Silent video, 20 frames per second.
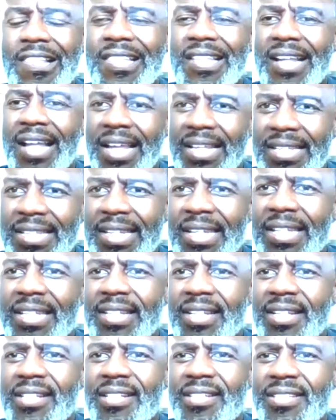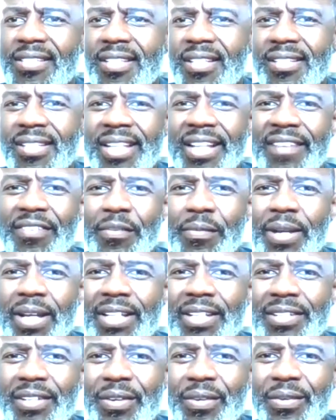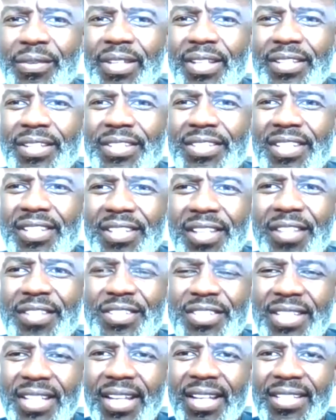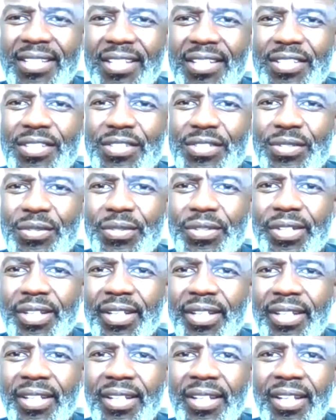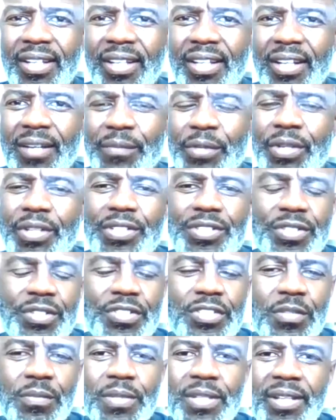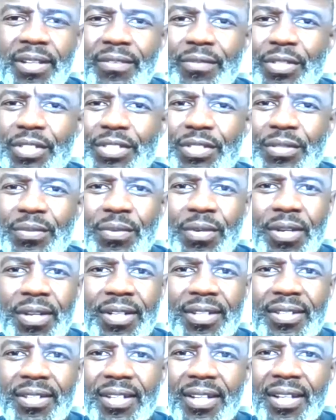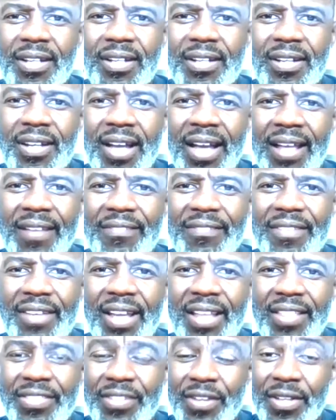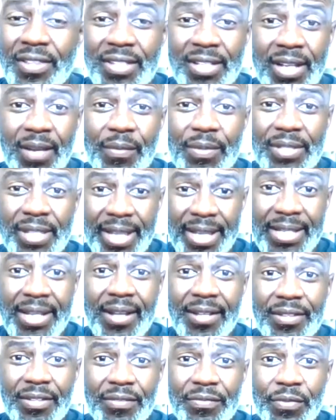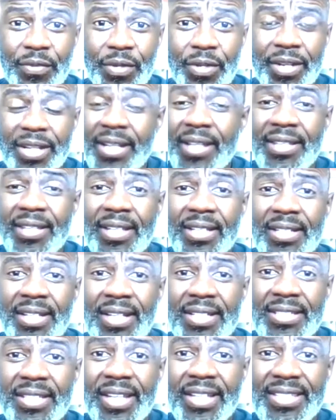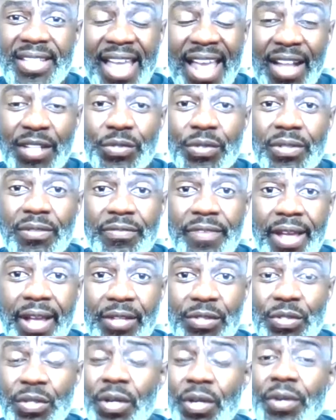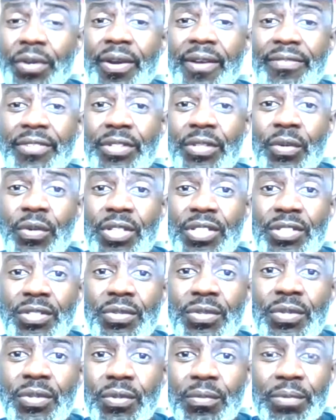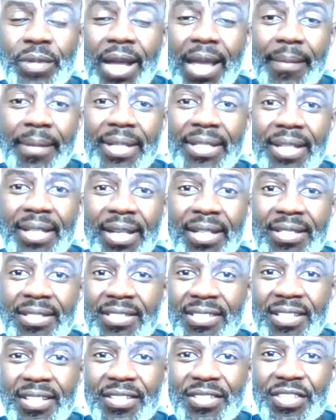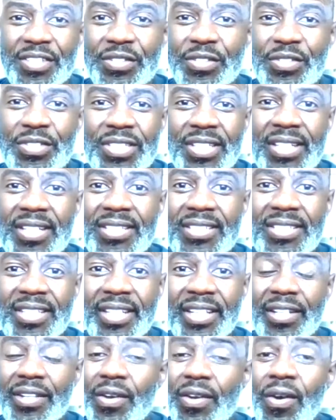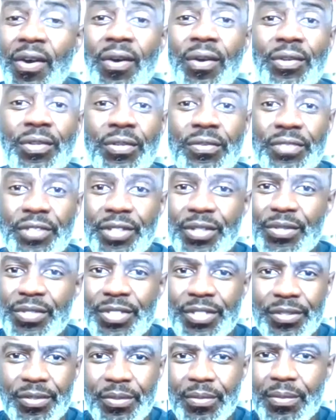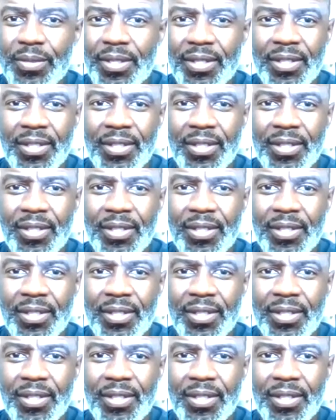that I needed to let everybody know that there's another side to this story. You can choose to believe what you want. I thought that I would lay it out there for you. Anything that I say is actual and factual. All you have to do is Google Brian McKnight and Sons, and you'll see us singing all over YouTube.